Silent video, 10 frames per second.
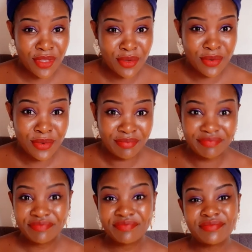you
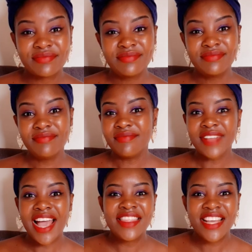
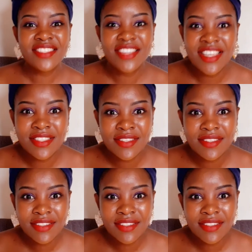and that's it.